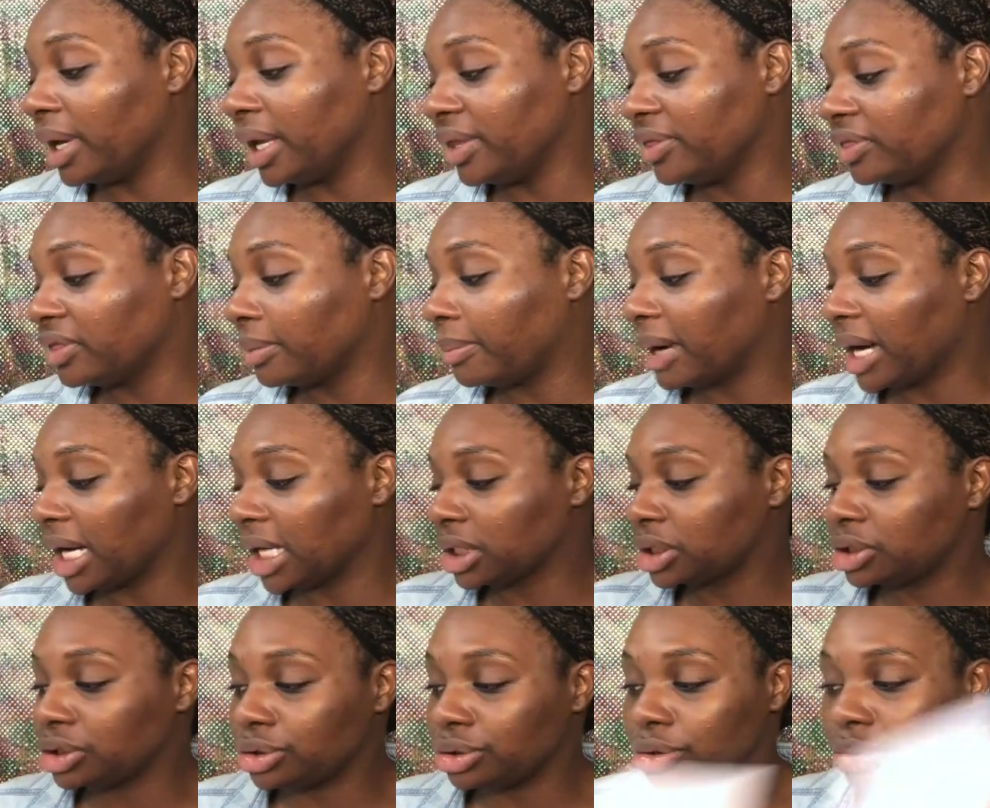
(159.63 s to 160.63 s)
In the
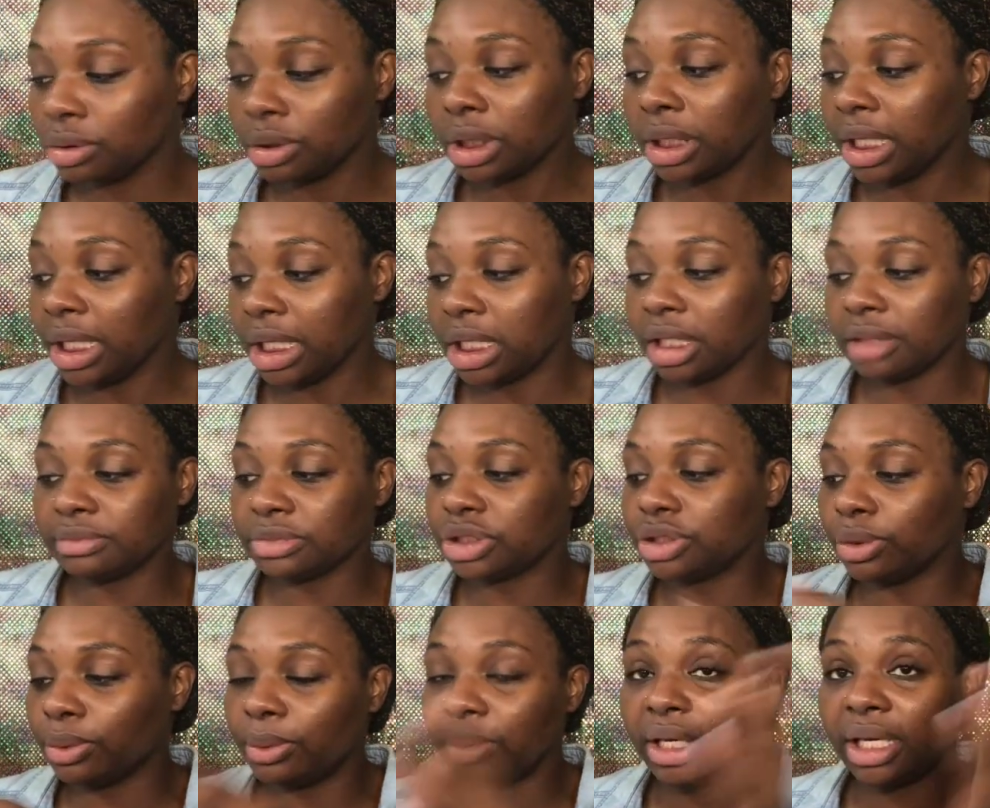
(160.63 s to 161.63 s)
box, it comes
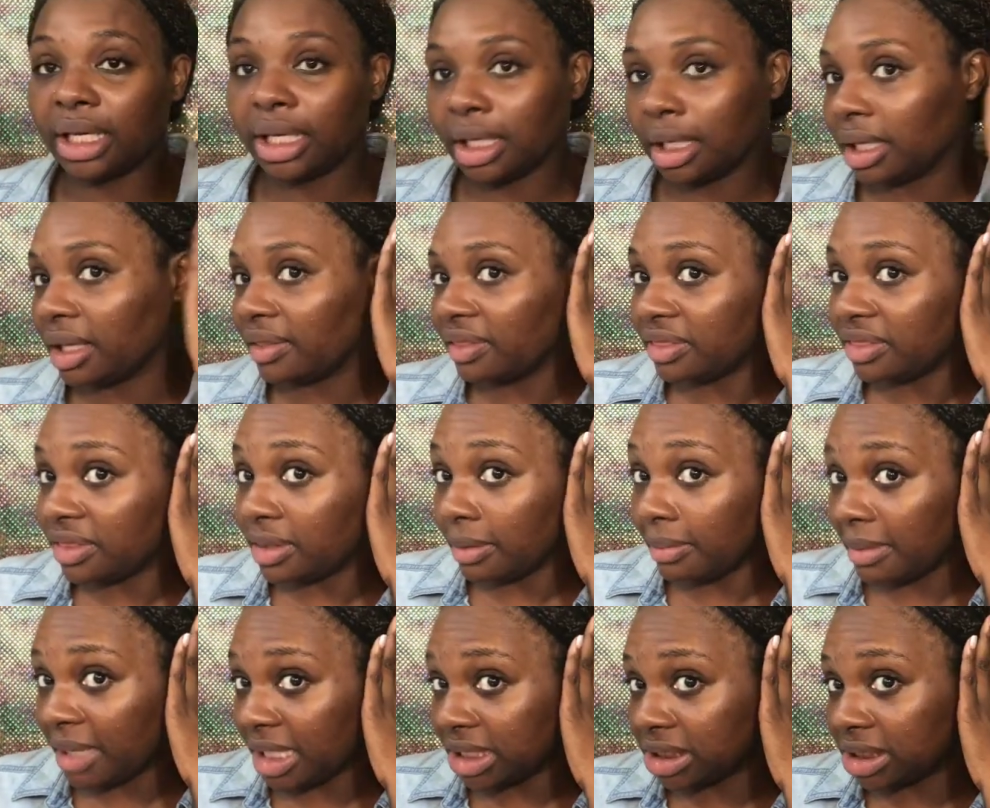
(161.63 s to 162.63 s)
the wig, the
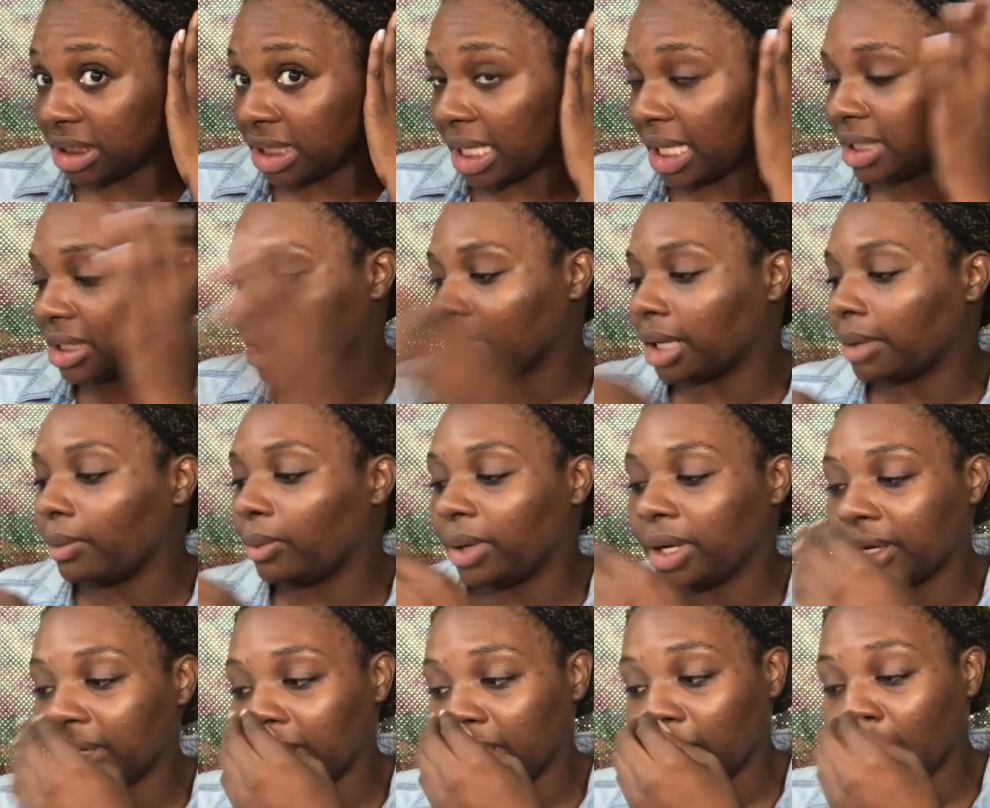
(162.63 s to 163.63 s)
mesh net that I'm
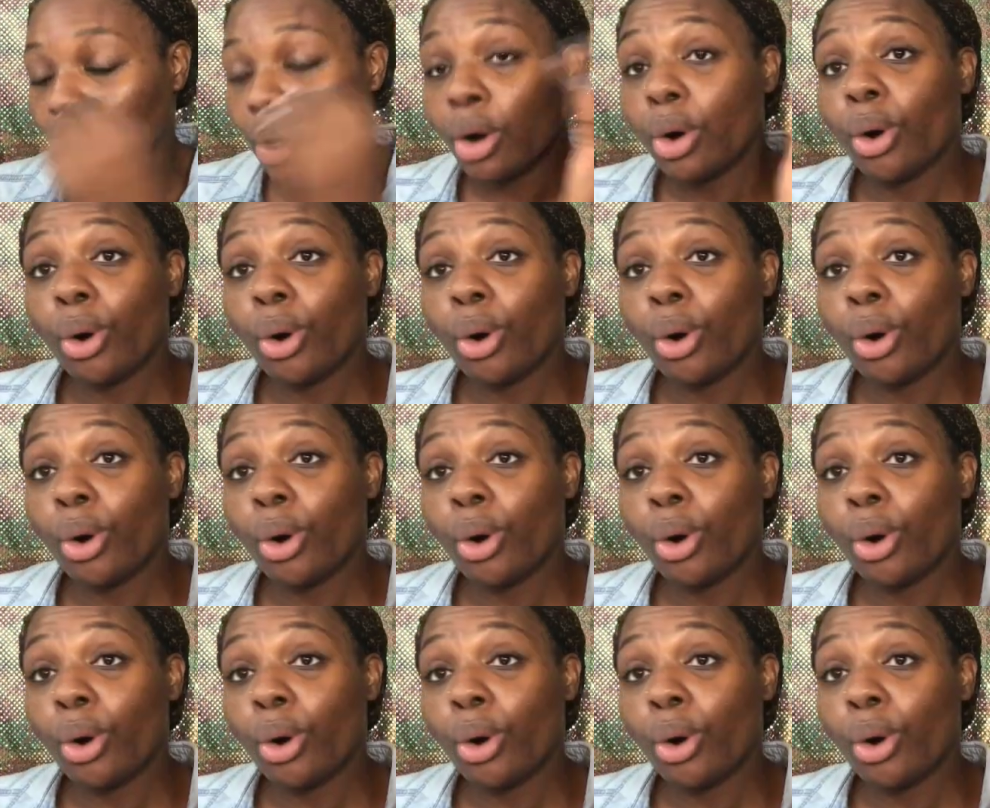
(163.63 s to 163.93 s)
wearing,